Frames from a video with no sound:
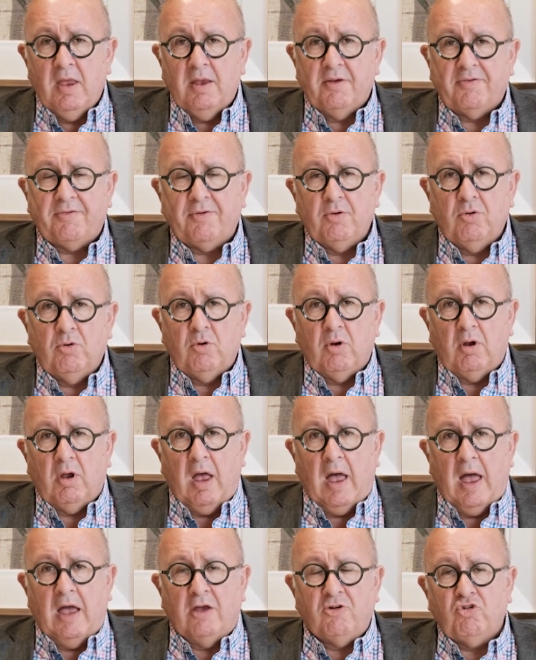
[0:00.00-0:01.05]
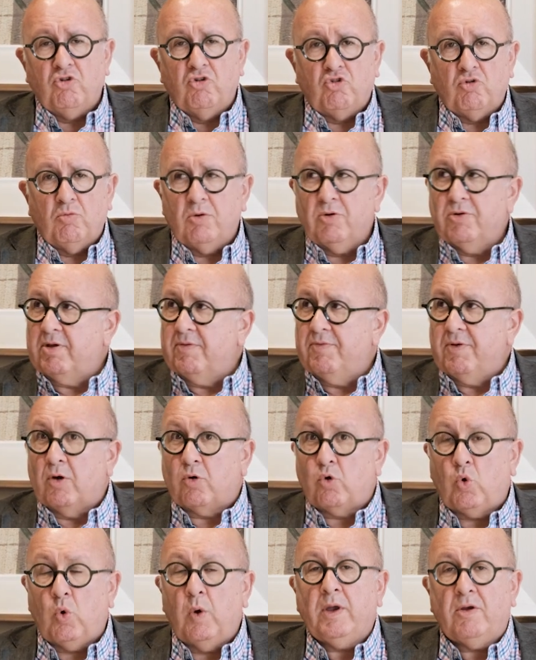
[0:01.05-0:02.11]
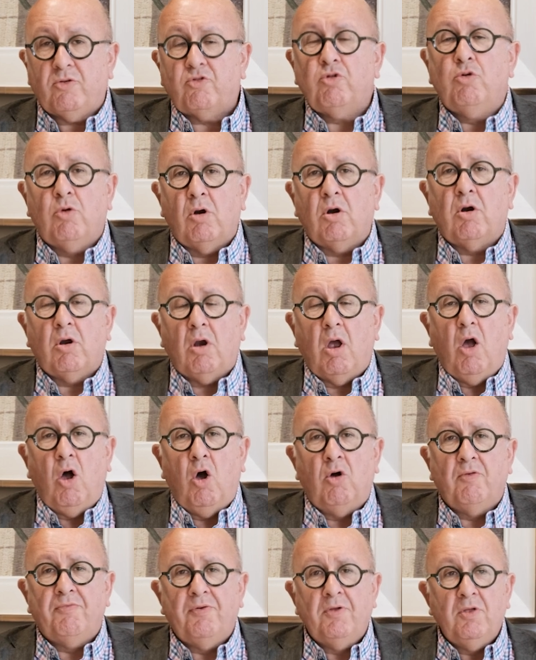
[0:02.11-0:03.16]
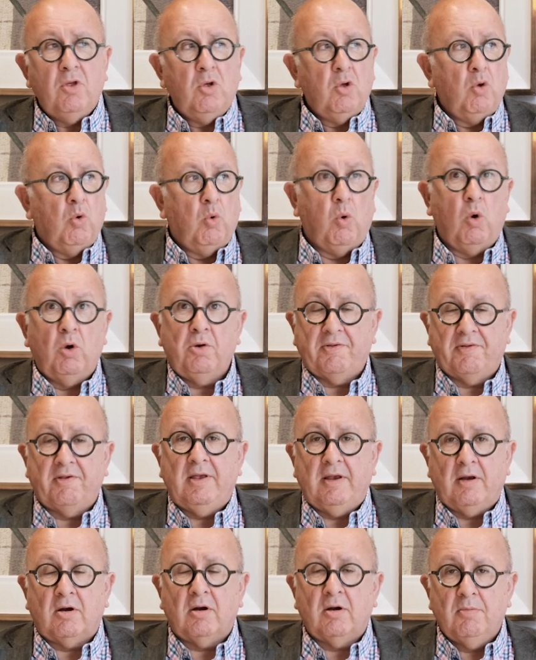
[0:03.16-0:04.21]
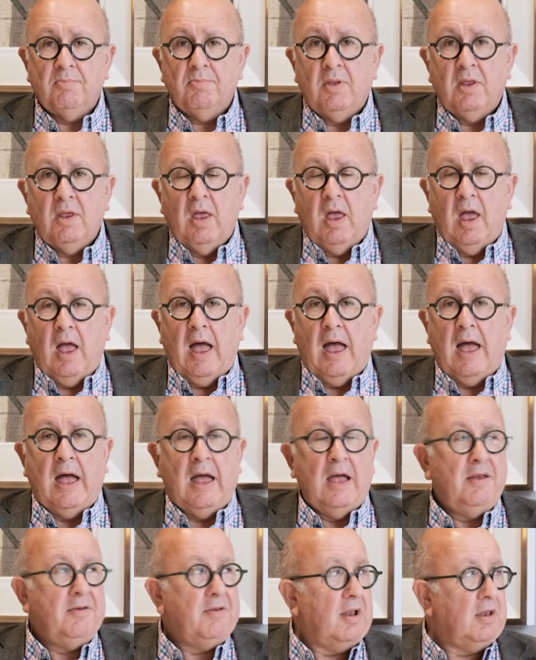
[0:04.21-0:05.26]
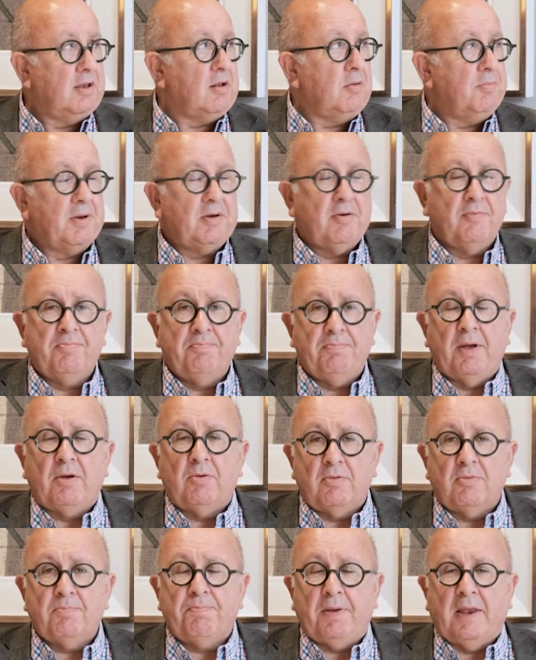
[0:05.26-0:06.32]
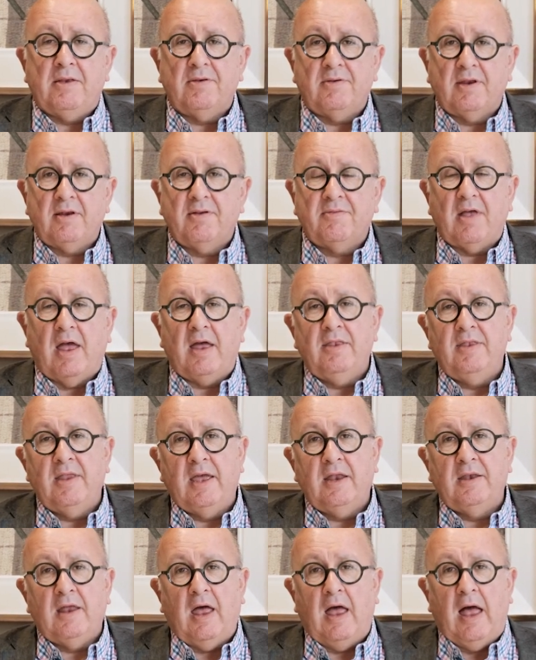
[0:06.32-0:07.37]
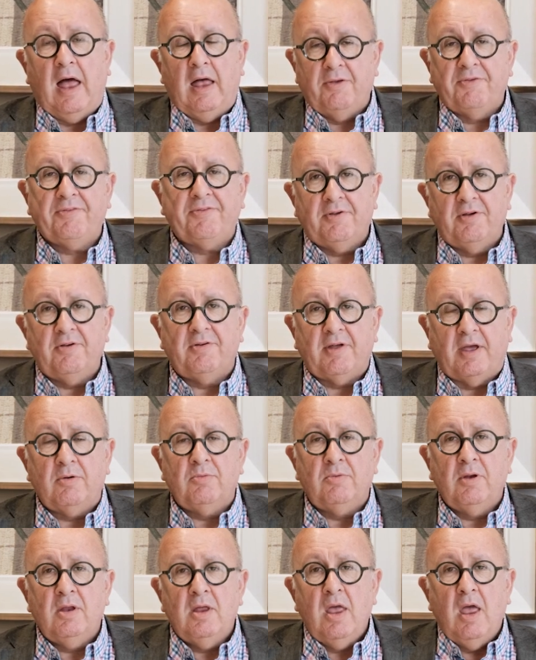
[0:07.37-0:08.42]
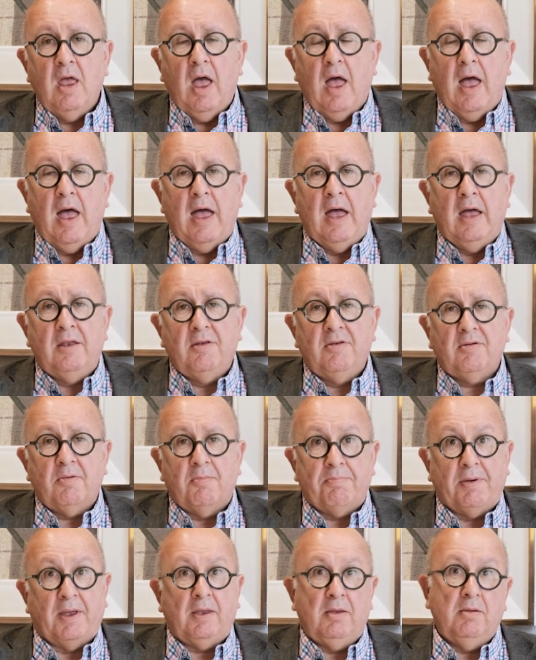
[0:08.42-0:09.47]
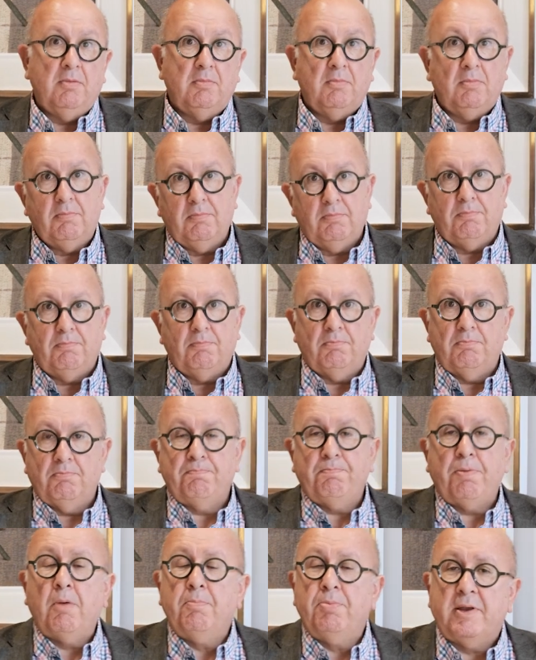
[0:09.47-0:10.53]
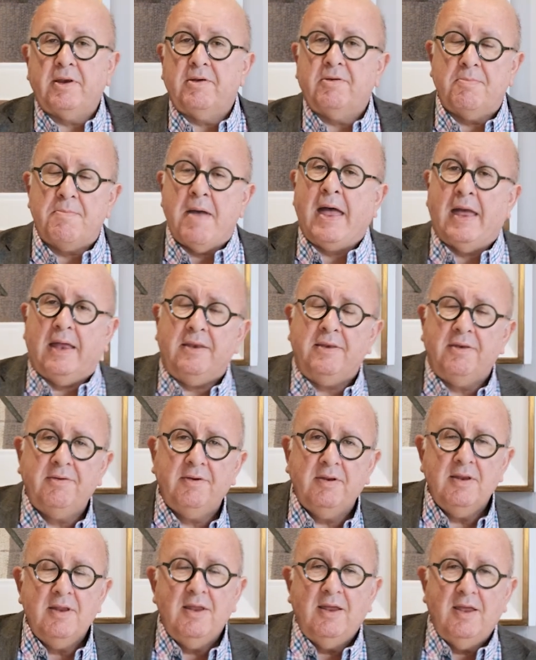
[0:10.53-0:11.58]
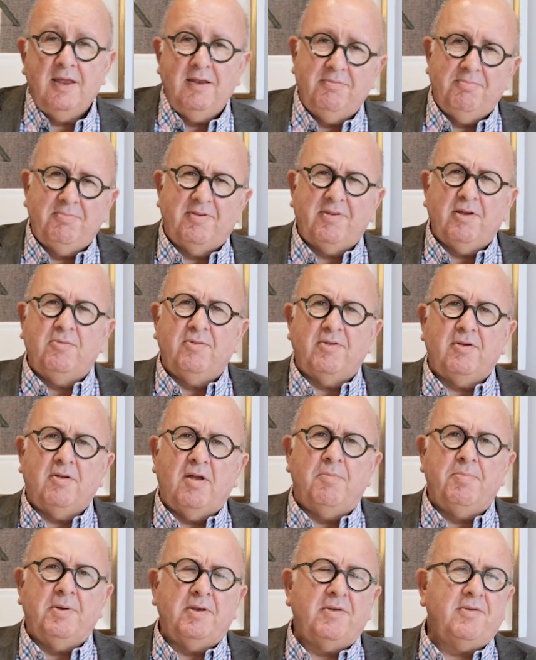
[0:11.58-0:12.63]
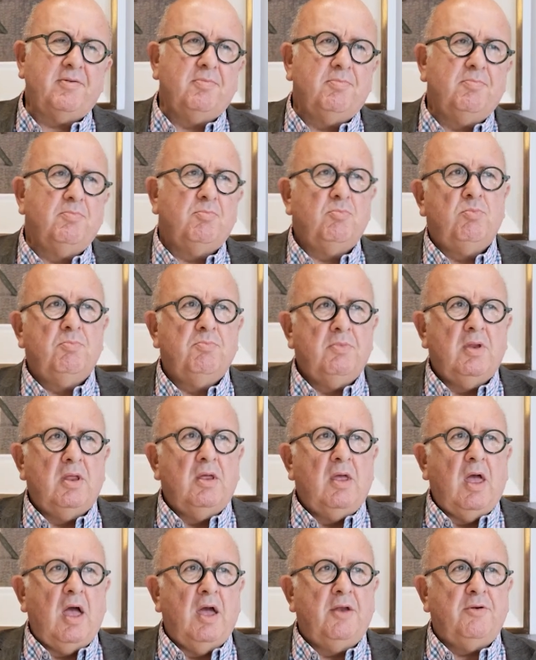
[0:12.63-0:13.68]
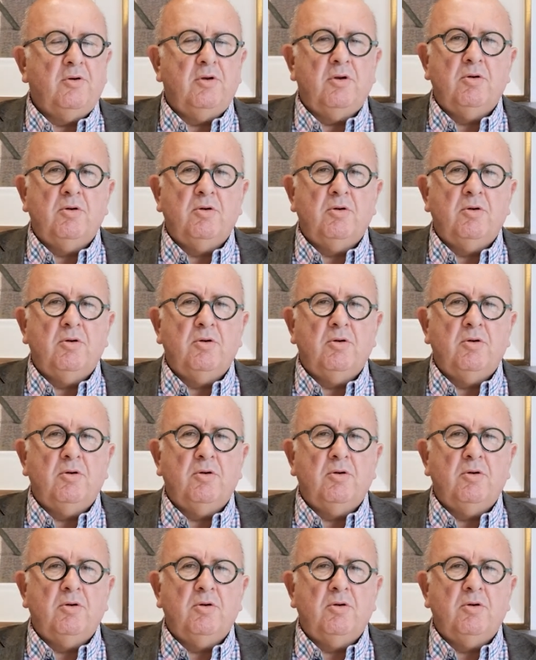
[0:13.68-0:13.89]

So, as usual, we're going to give you a quick tour of what's here and a little bit about paintings, and then I'll sit down and, by public demand, sounds a bit, I don't